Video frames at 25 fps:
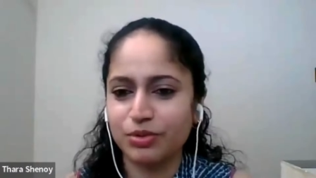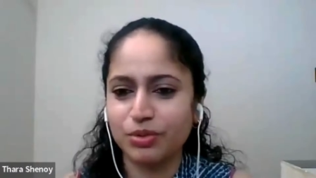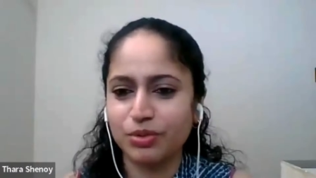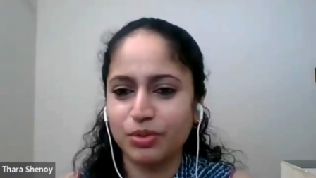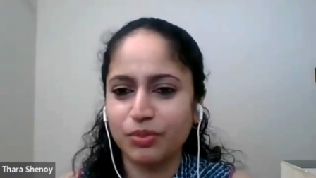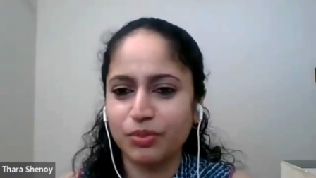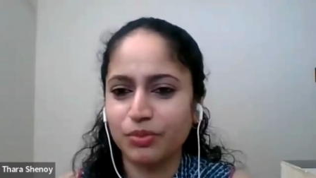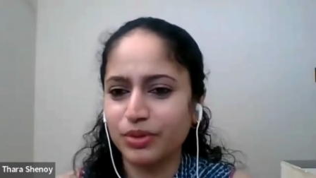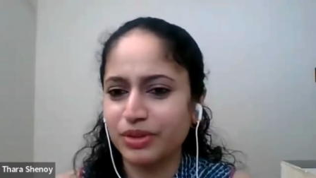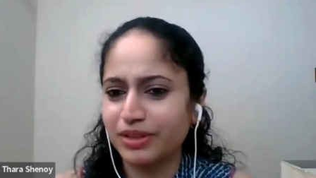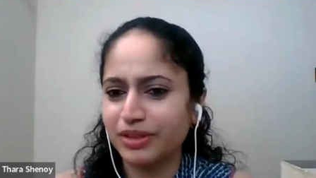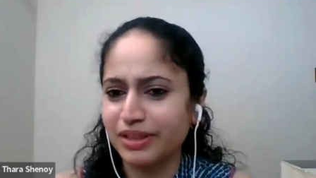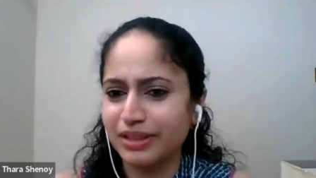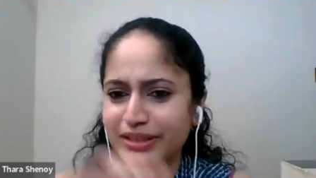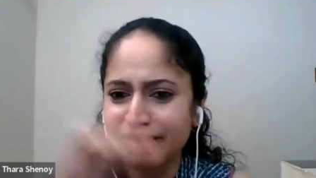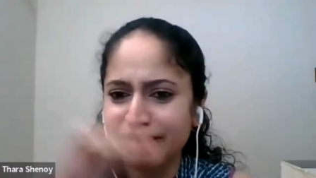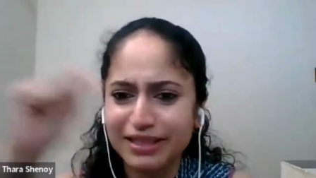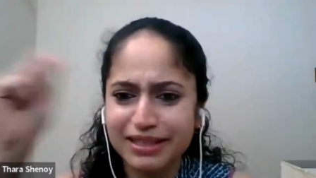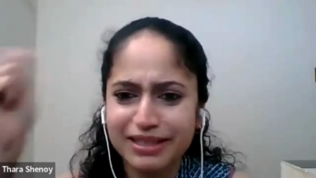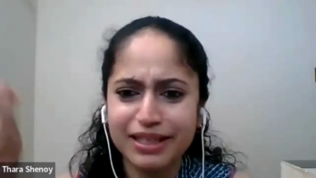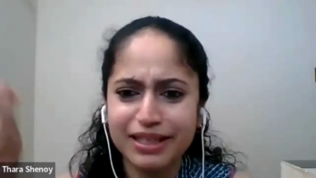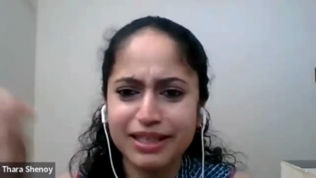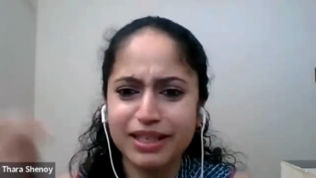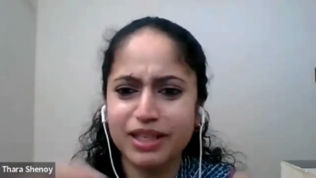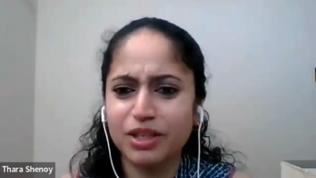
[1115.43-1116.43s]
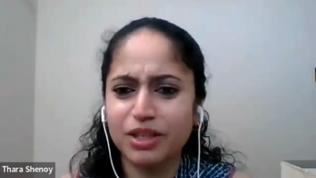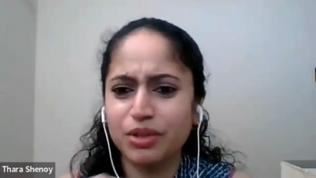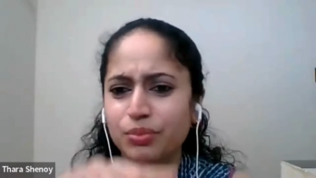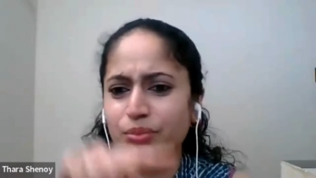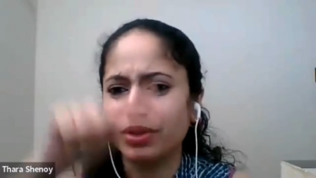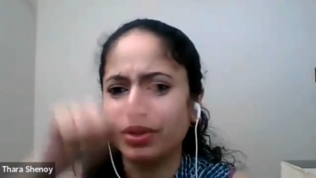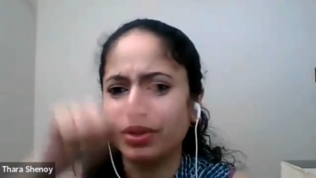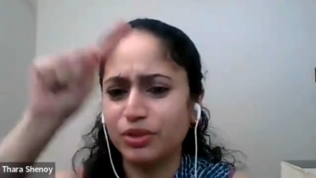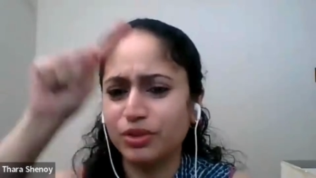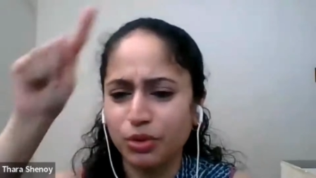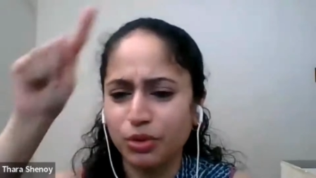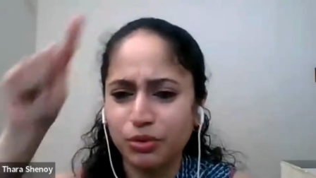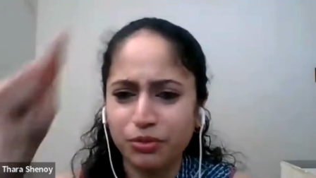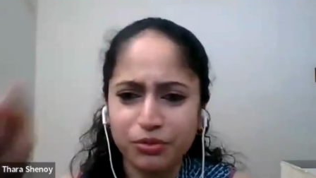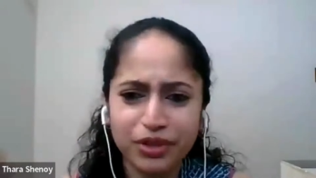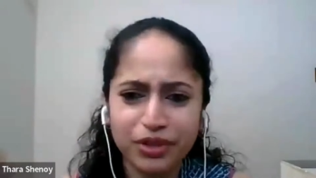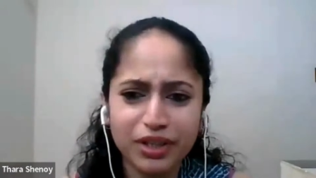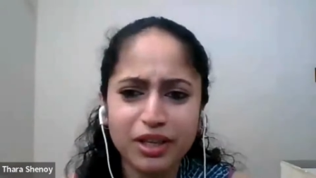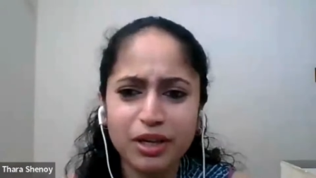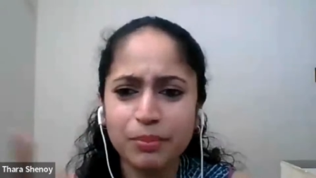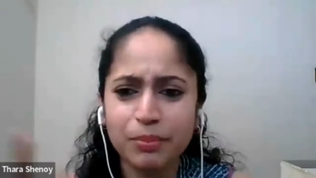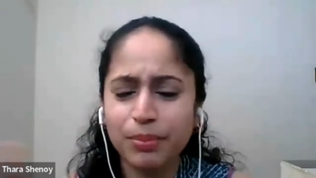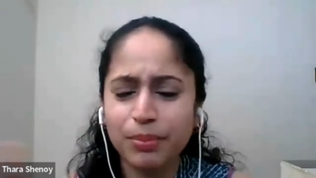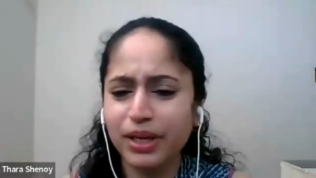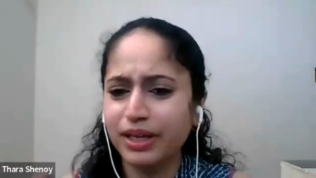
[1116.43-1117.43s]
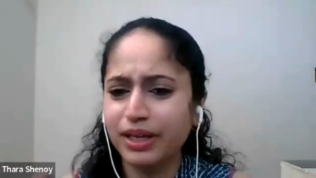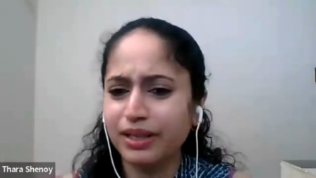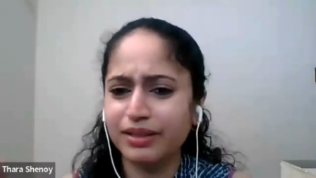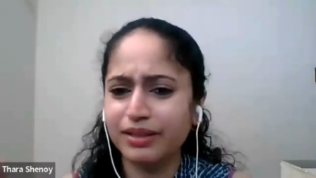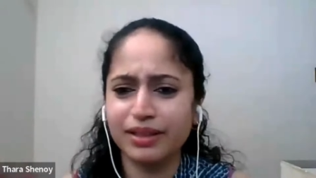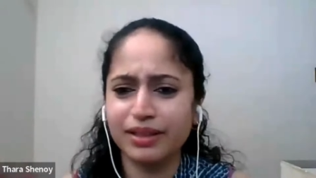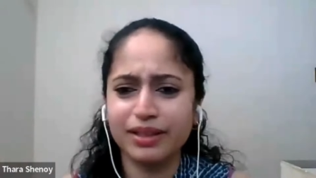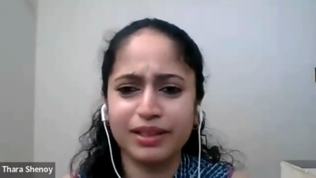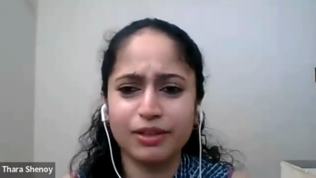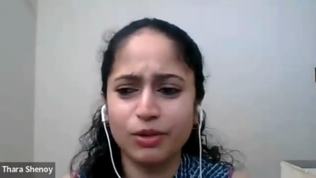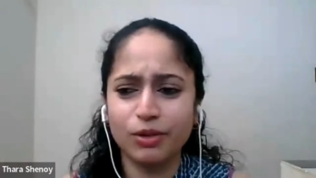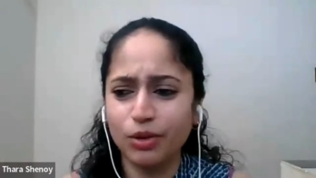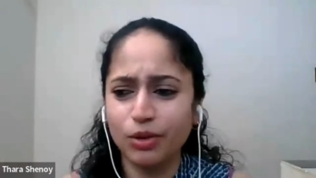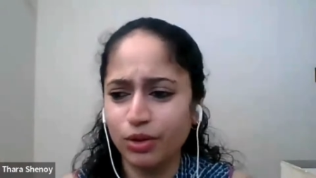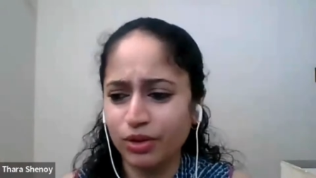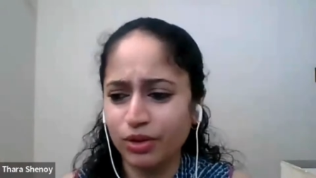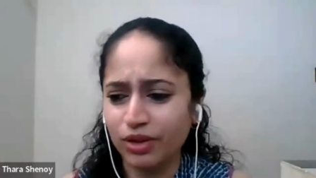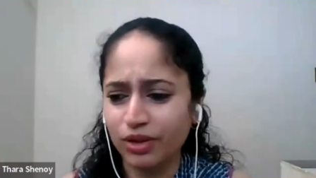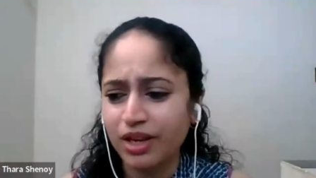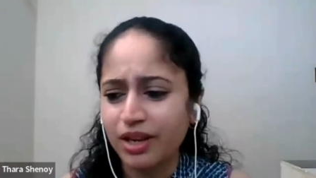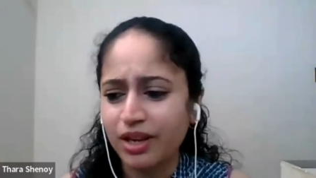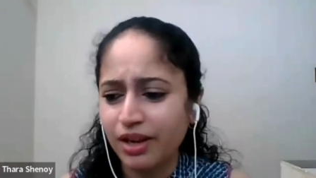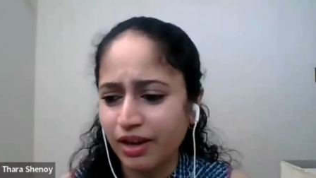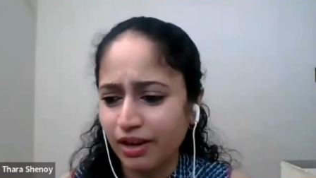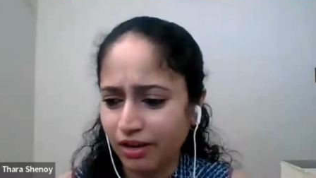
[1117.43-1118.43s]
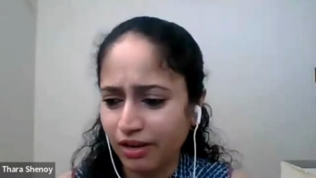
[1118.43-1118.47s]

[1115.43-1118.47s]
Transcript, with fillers: you know, with the stick, with your finger painting, or,